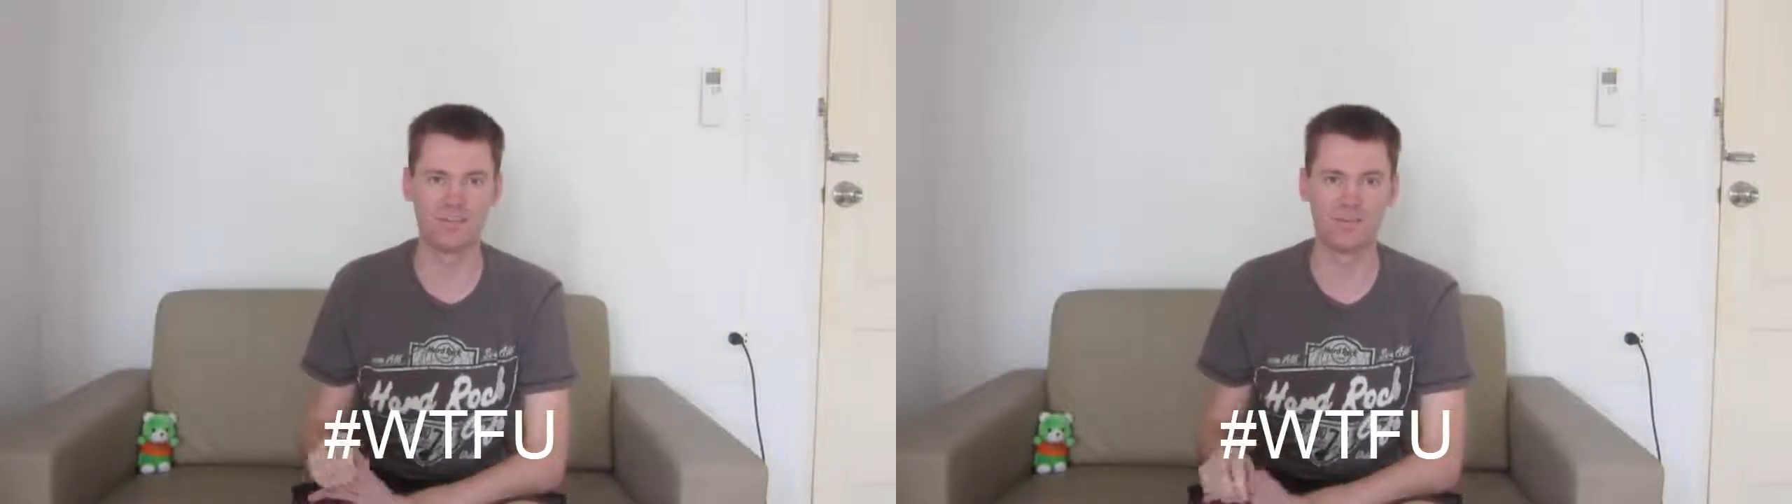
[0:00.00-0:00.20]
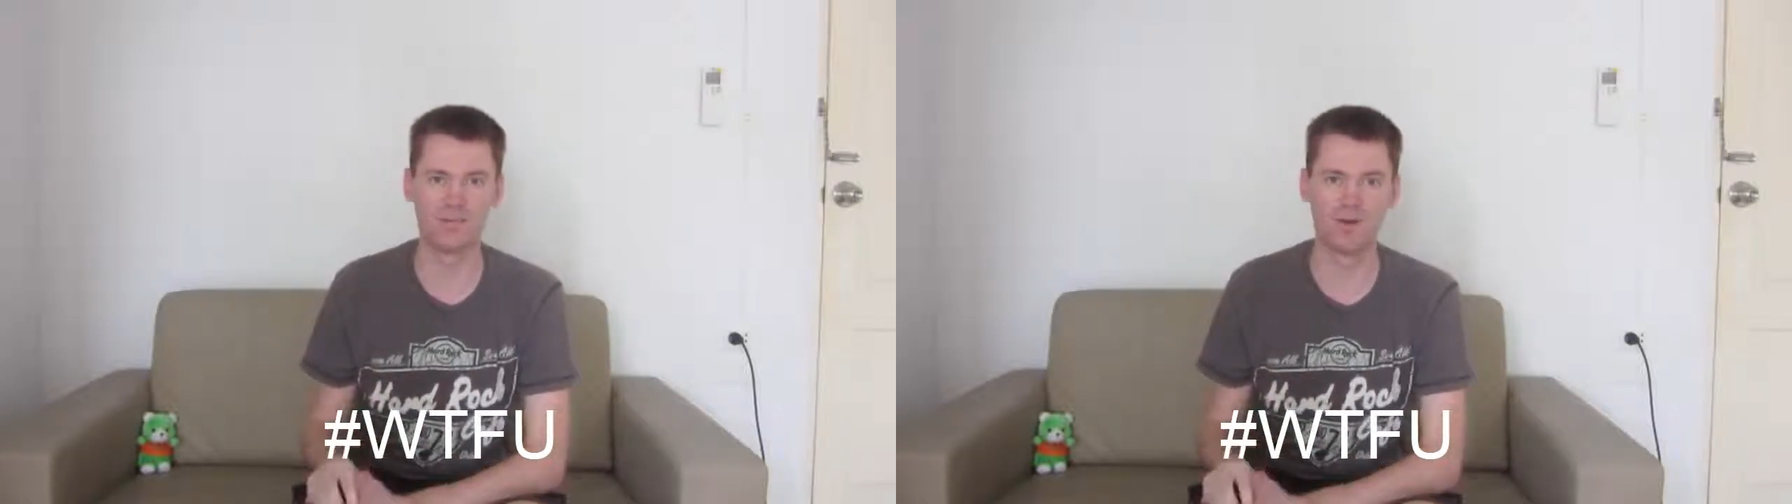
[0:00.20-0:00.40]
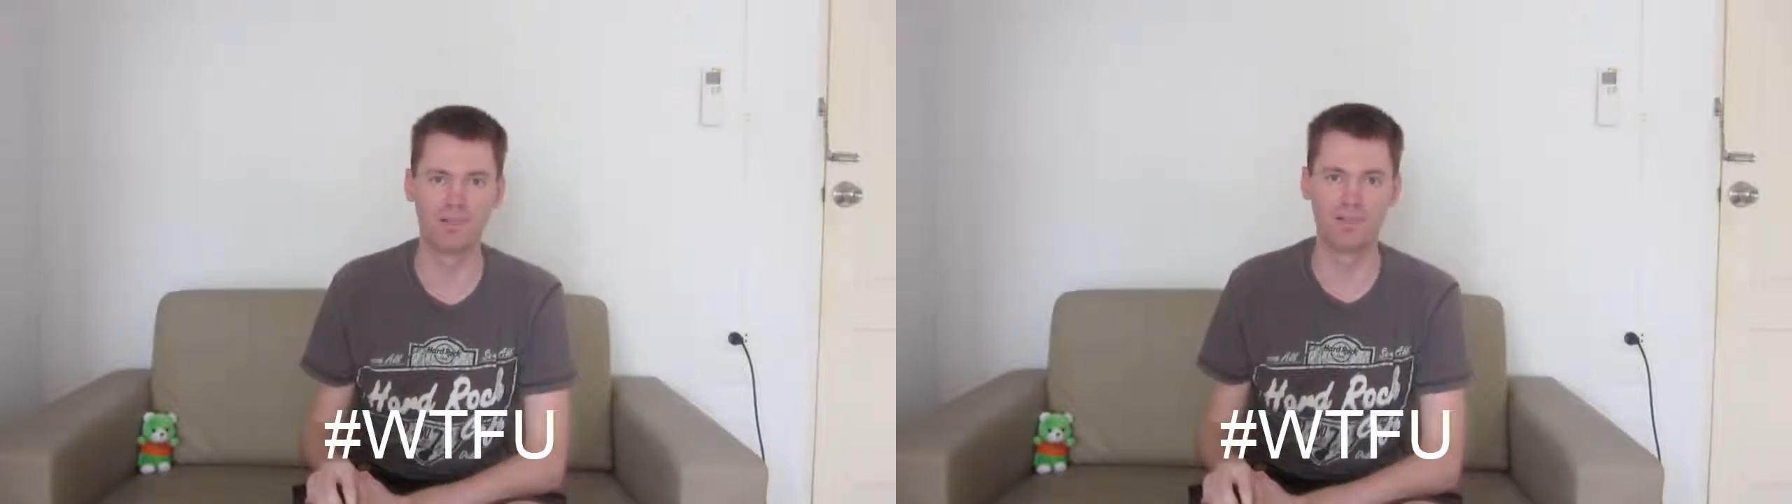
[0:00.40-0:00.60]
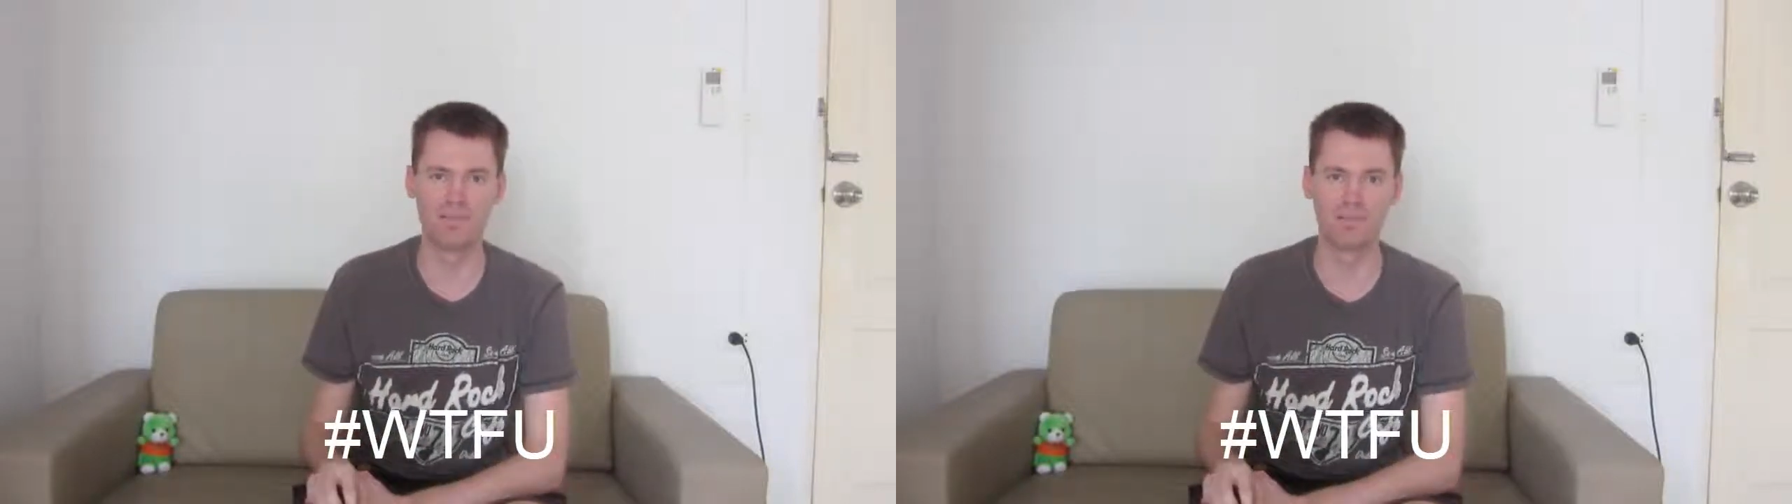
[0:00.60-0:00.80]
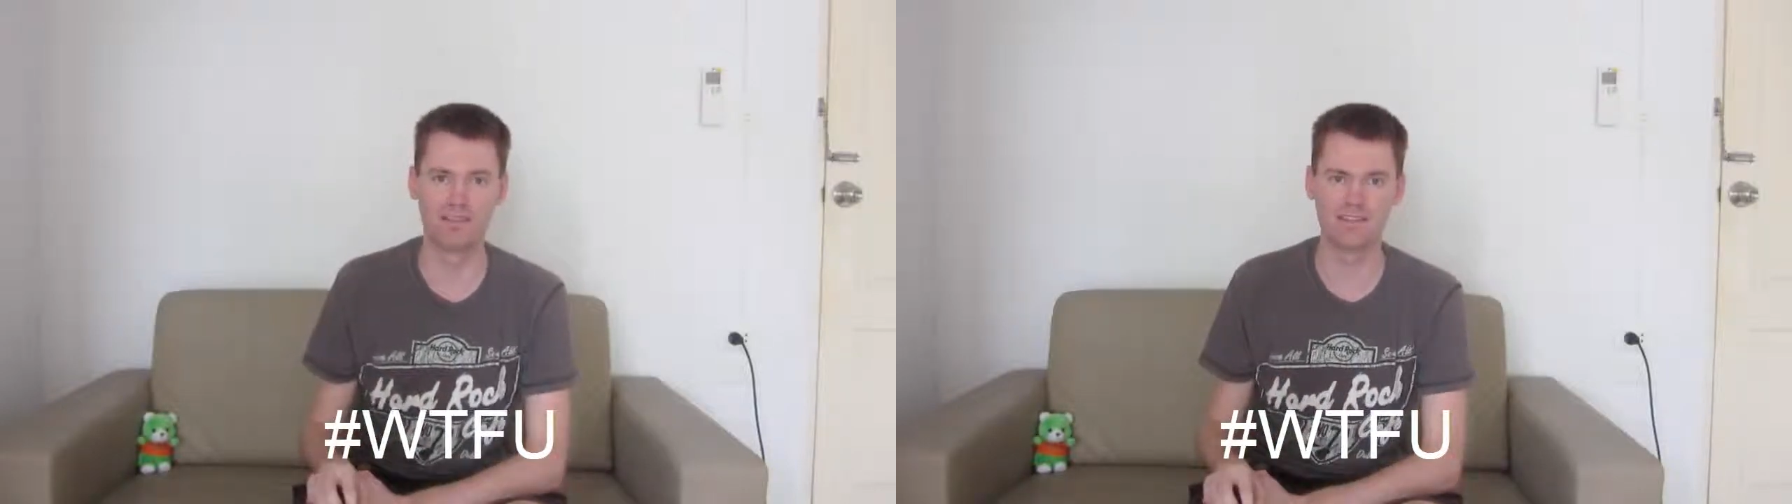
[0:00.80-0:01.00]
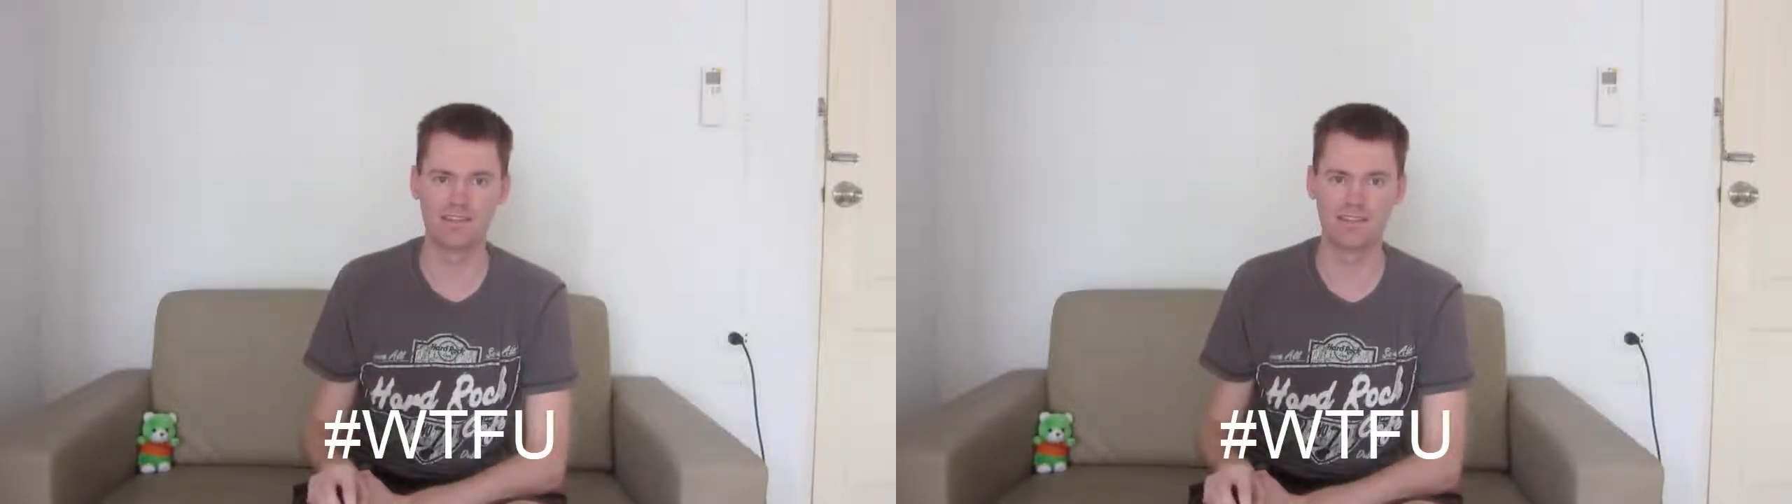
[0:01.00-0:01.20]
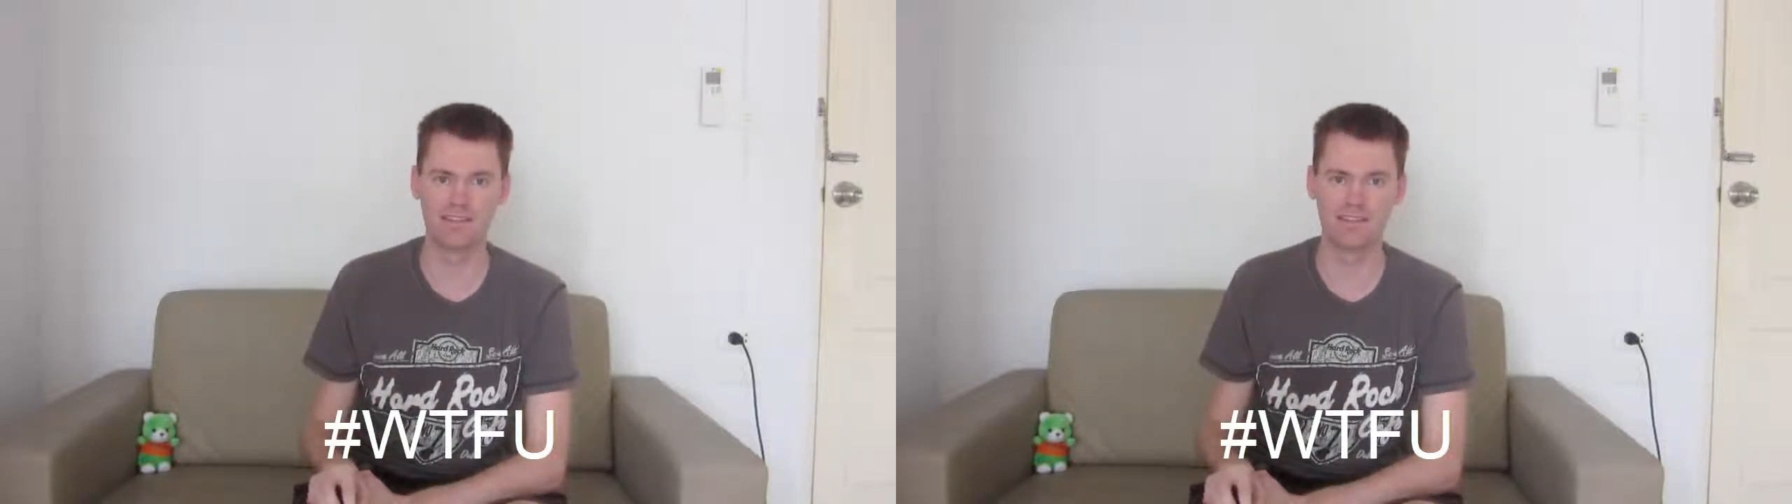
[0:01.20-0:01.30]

from Monday Matt,